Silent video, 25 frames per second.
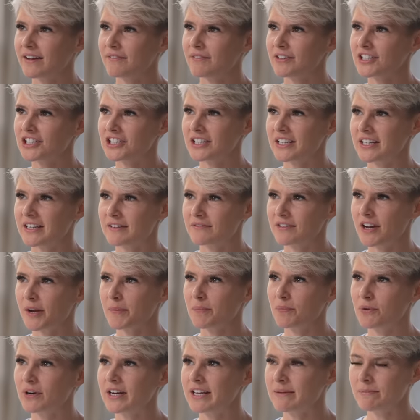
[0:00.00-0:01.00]
I've achieved, I
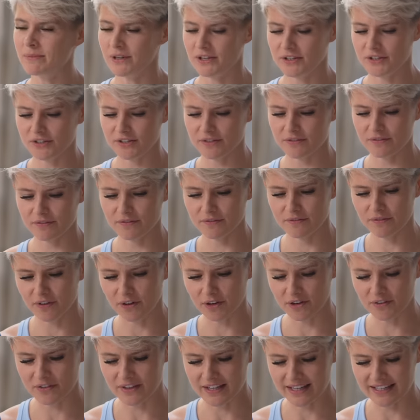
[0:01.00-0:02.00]
pretty much
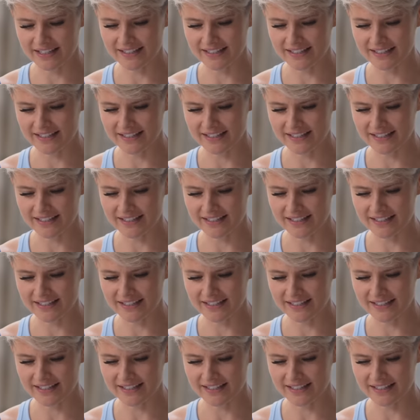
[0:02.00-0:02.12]
followed the